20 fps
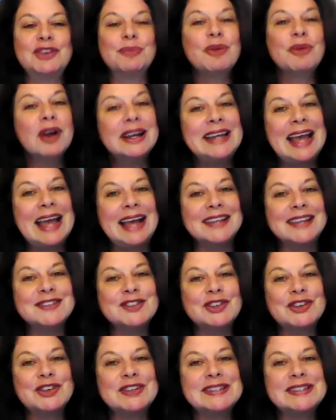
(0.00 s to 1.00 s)
of
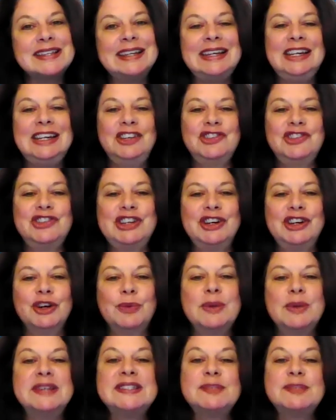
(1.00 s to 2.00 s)
Broadcasters, and each year
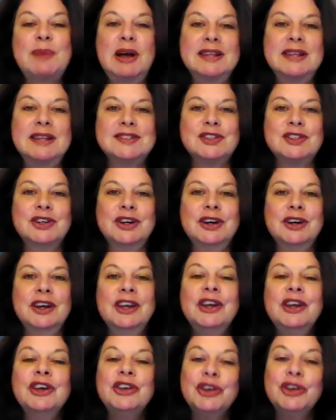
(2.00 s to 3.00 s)
we sponsor
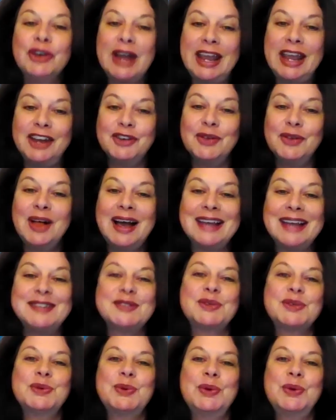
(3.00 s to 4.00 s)
your annual high
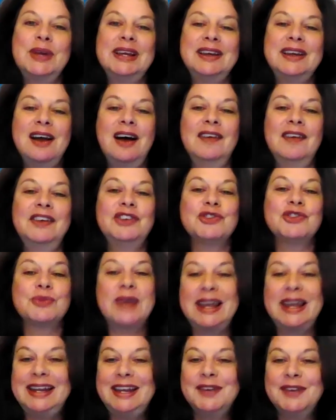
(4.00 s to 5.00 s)
school and college
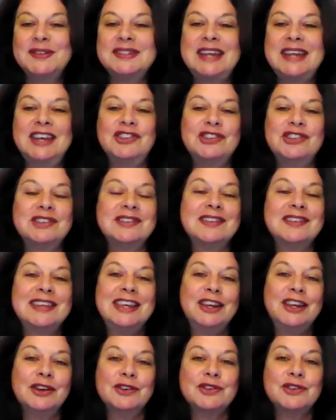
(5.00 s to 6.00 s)
radio stations of the
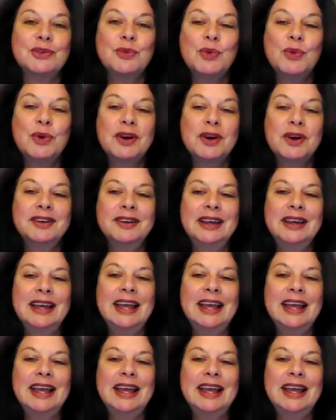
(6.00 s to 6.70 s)
year's award.